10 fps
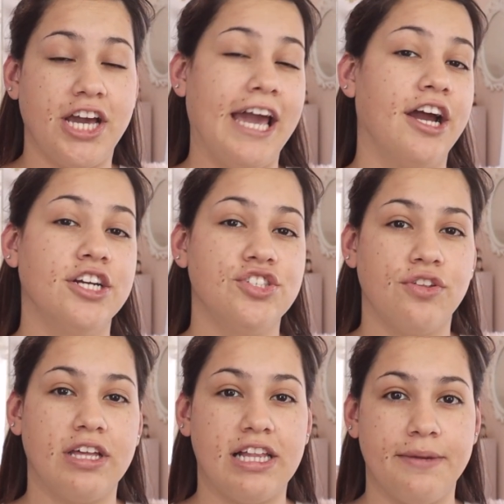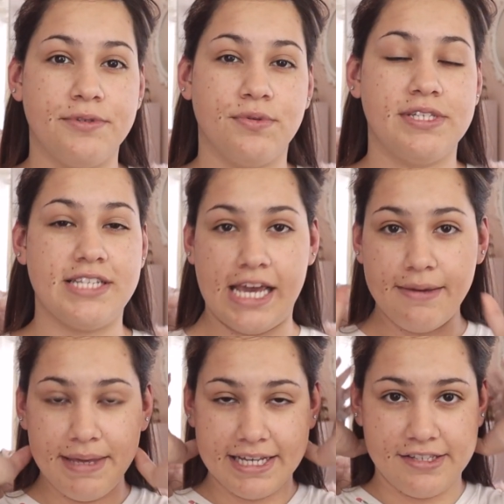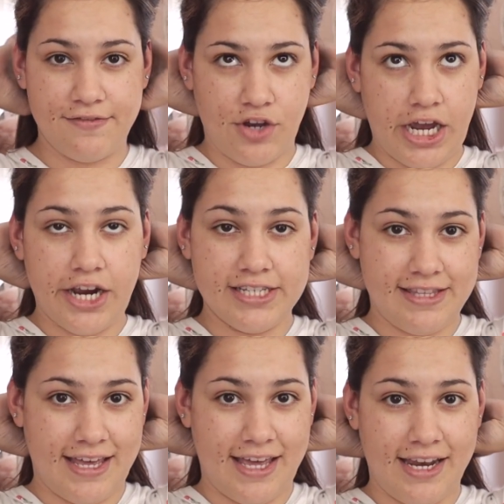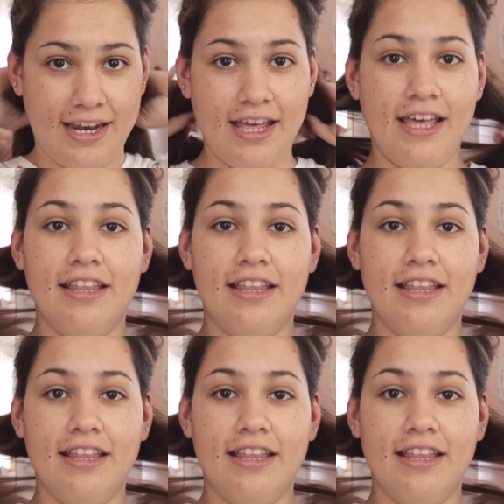hair so the clips will stay, because if your hair is thin,